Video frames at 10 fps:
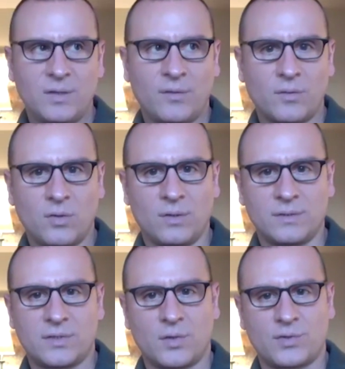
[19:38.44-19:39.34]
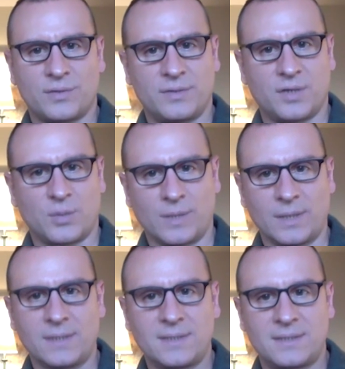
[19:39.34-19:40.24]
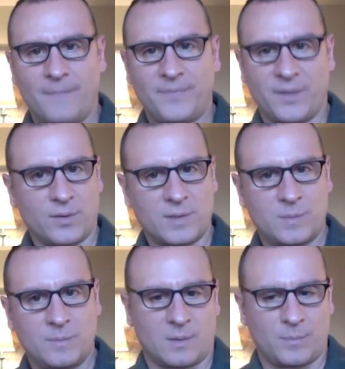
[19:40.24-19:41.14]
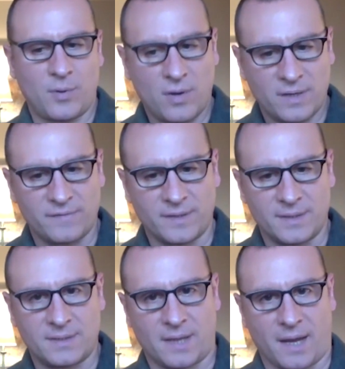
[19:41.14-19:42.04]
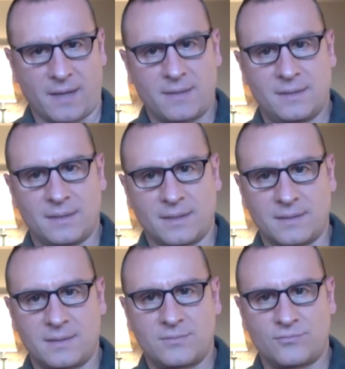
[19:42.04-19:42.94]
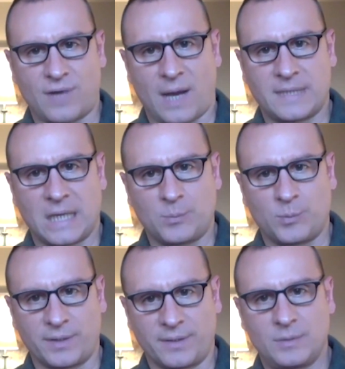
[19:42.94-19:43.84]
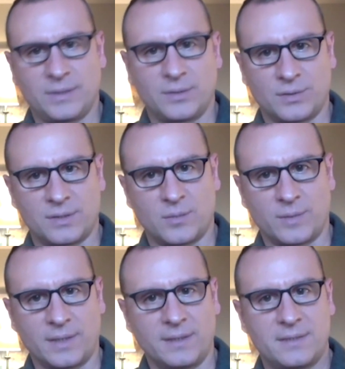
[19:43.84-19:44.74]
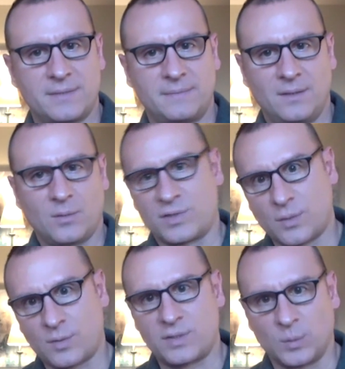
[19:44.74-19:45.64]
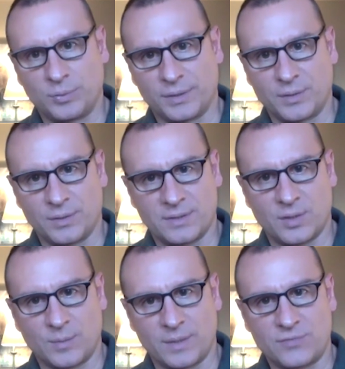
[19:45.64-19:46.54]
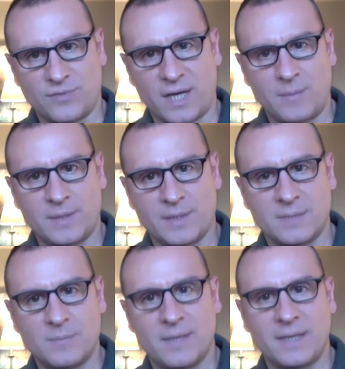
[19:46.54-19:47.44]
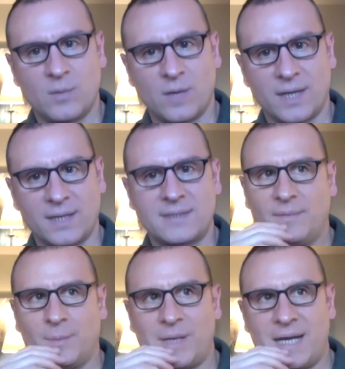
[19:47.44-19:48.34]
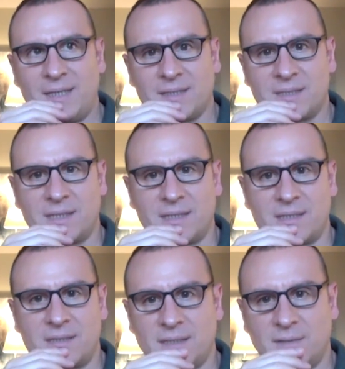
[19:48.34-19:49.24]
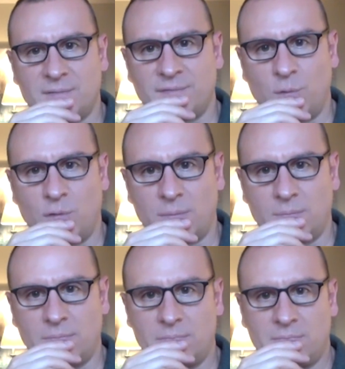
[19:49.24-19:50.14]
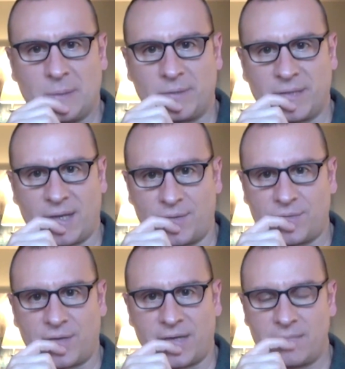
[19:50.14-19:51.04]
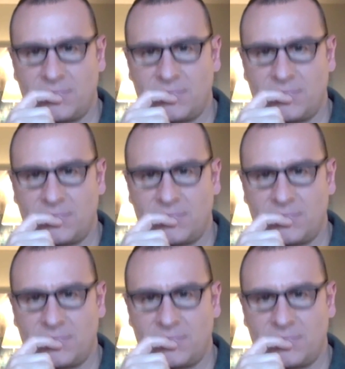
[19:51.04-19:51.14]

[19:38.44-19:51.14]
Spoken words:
though they're called social determinants, there's a part of this that is wrapped up with political determinants or socio-political determinants, right? Because in many ways, the policies inform public health, right?